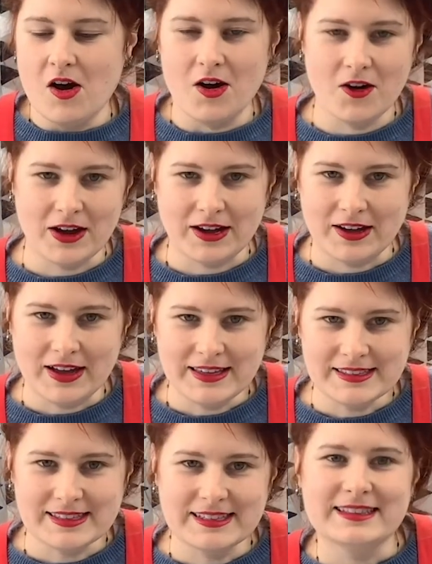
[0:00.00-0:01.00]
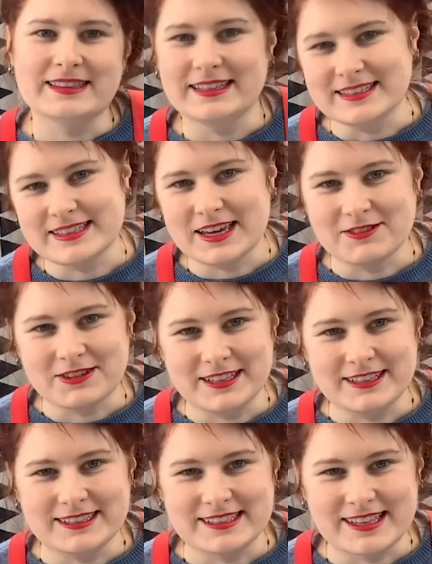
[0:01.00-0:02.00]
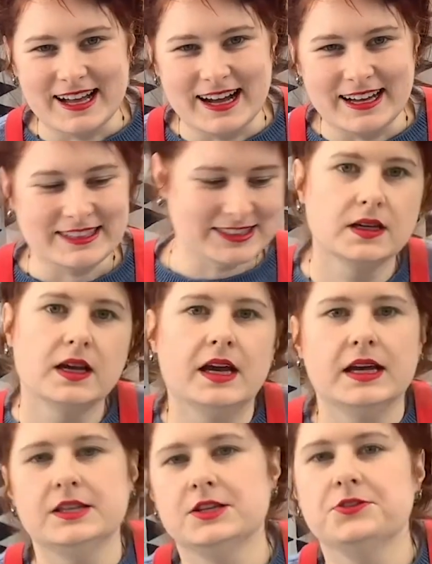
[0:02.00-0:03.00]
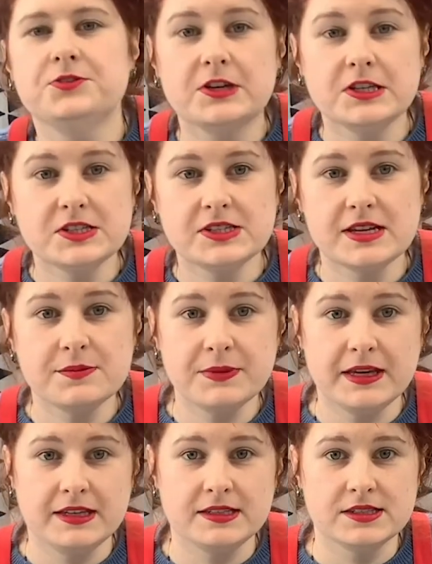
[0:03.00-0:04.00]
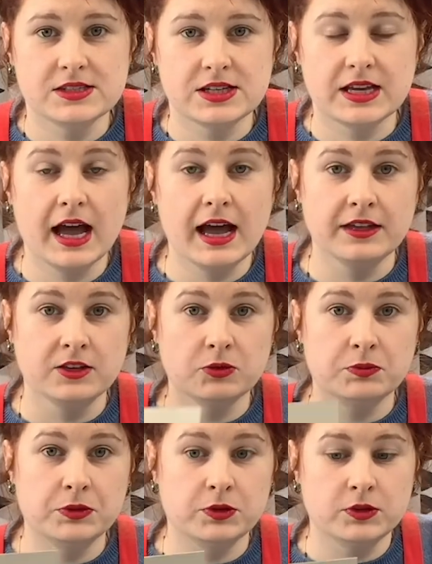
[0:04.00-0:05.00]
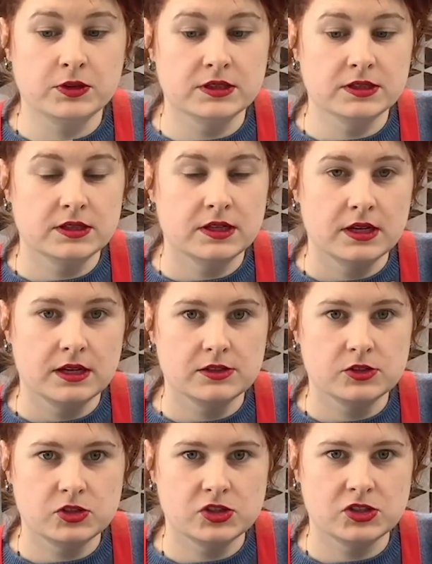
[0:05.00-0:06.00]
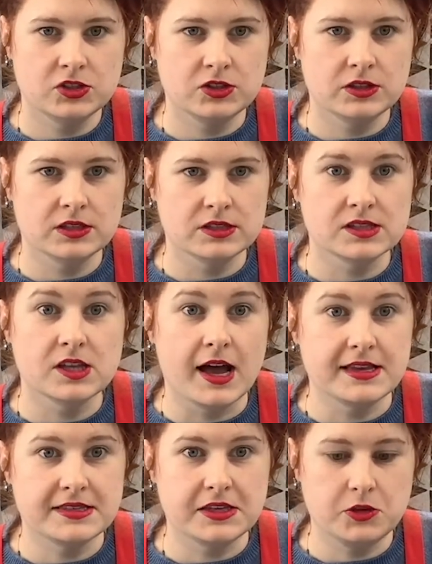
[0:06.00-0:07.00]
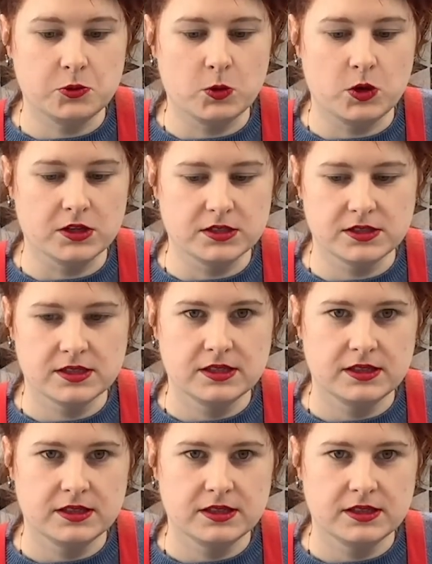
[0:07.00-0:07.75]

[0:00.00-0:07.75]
Alright guys, let's get ready to start. So your first step is to cut your board to the size that you want.